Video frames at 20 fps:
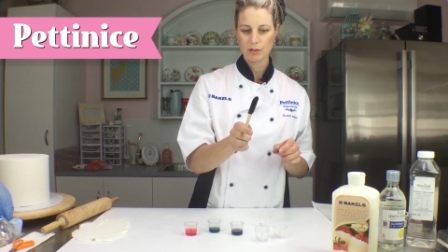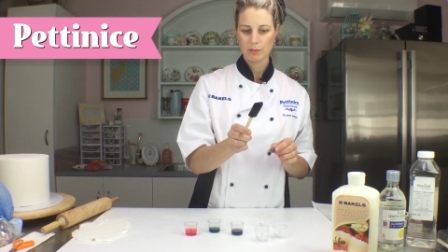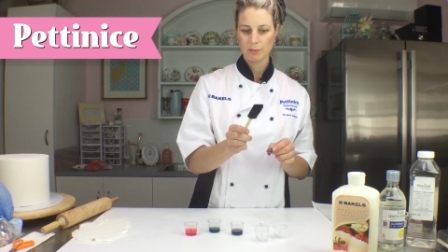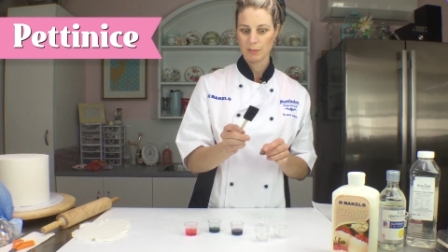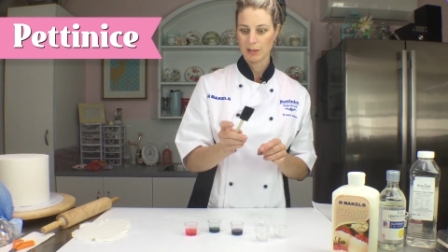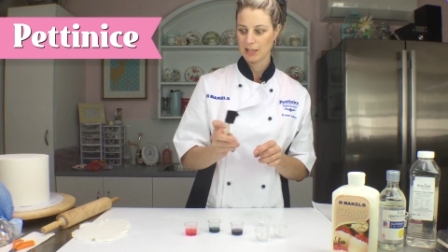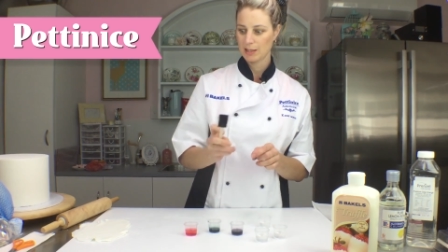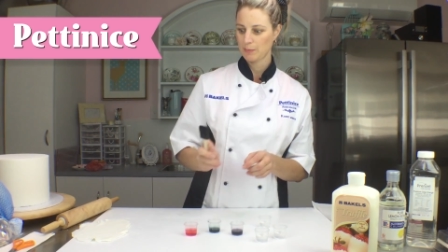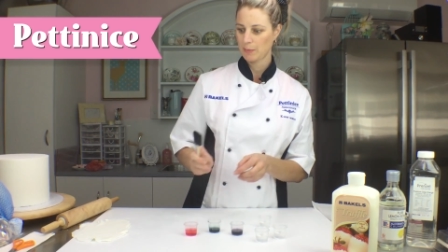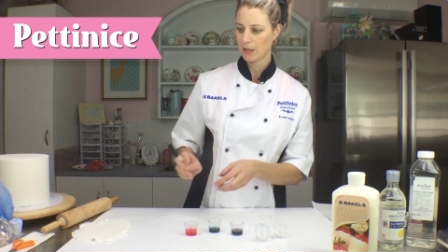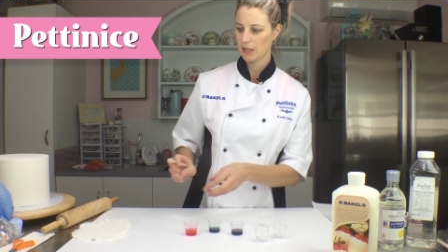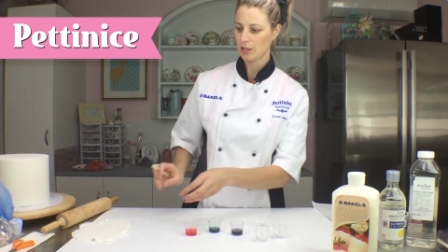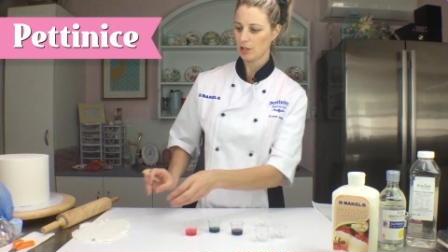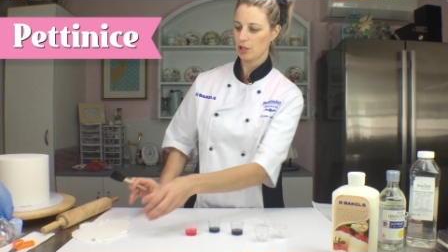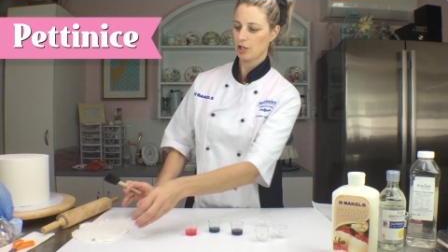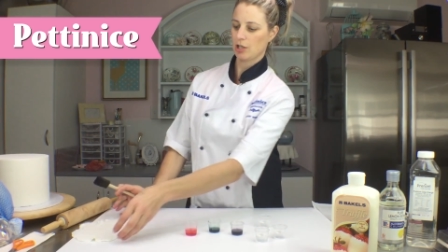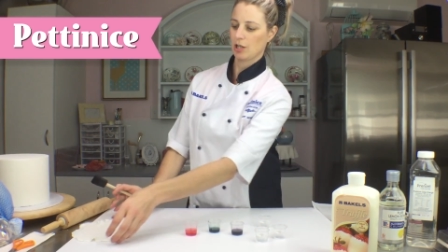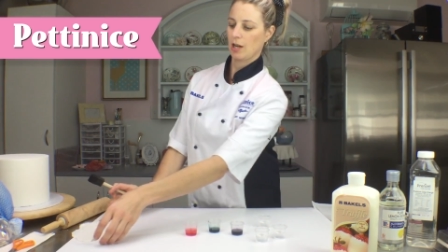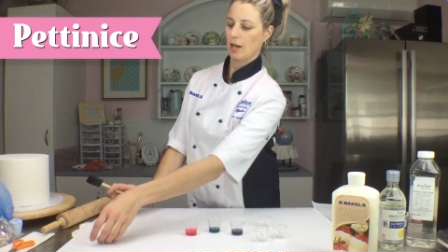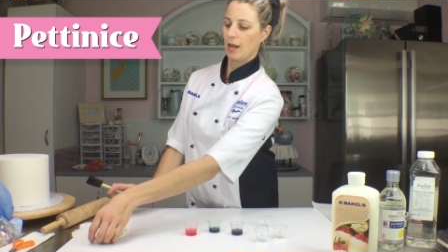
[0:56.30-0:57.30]
use my
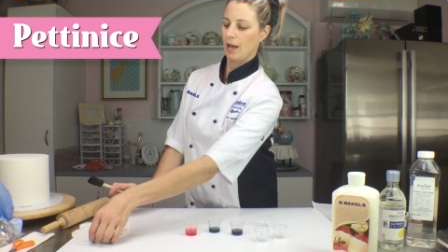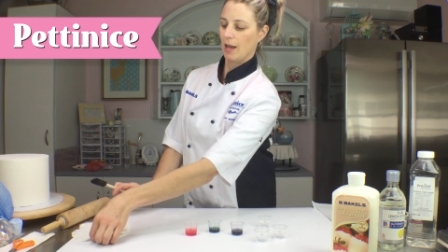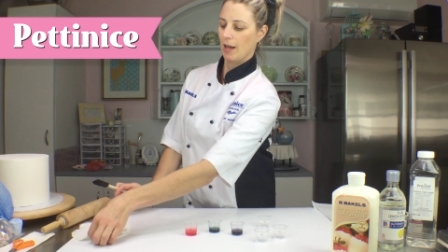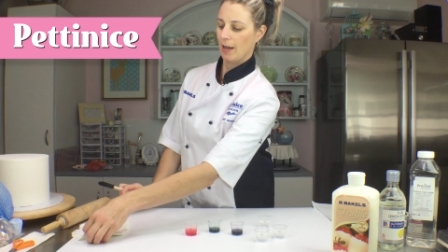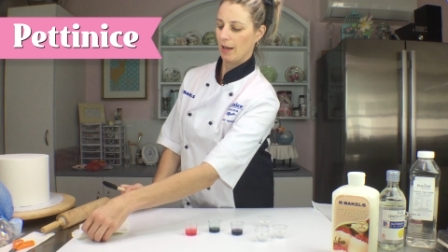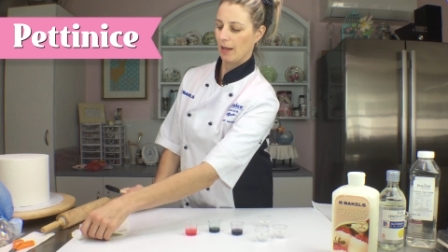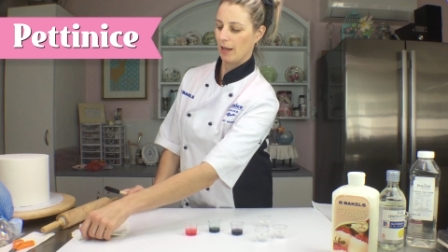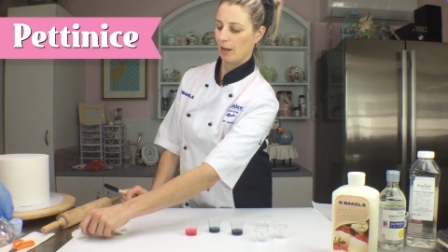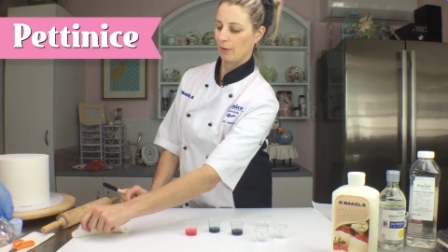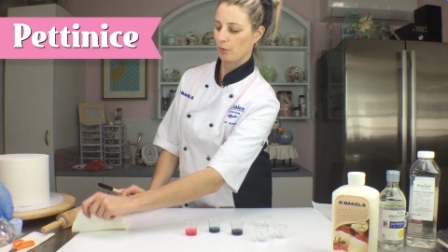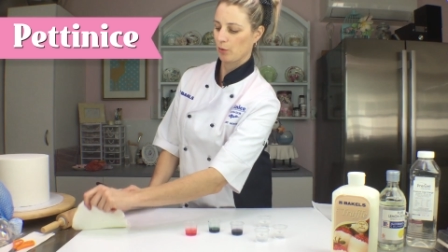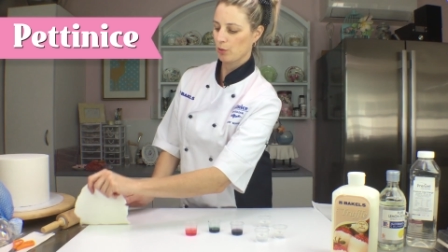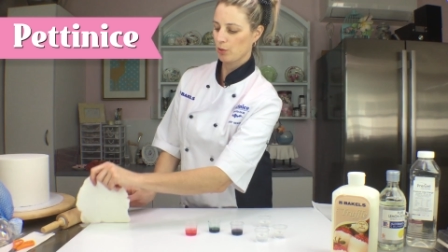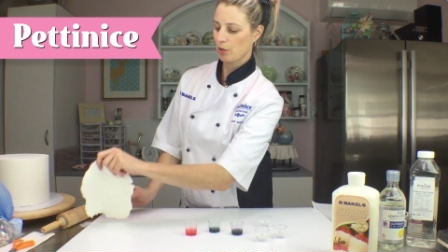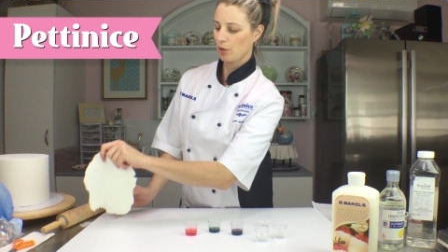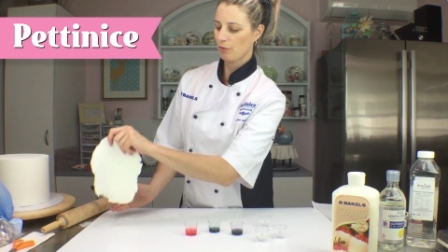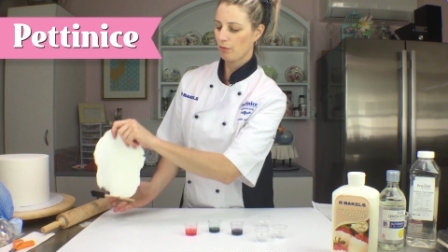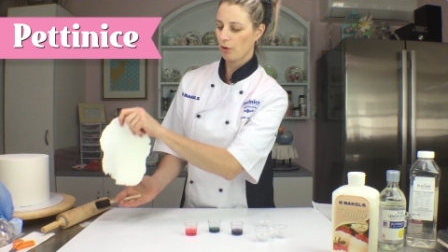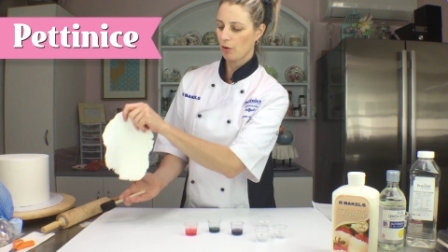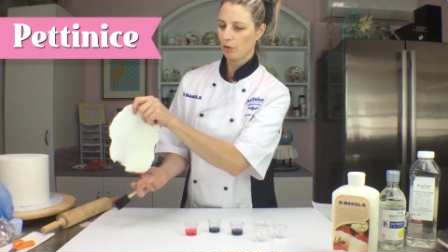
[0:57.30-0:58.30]
sponge.
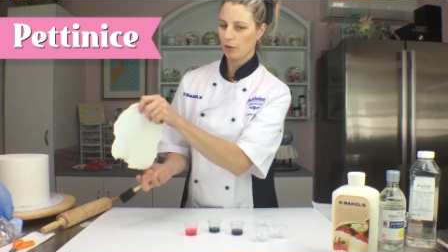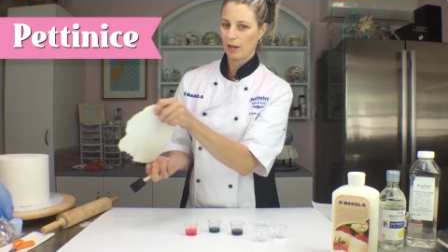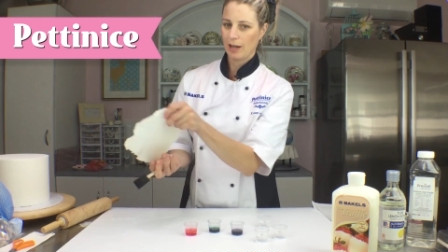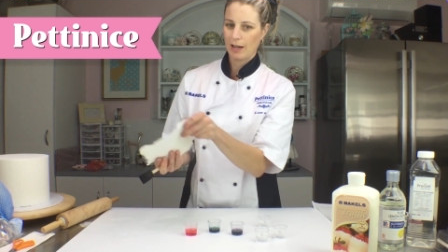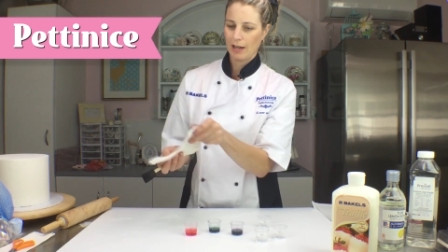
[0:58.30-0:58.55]
And I've also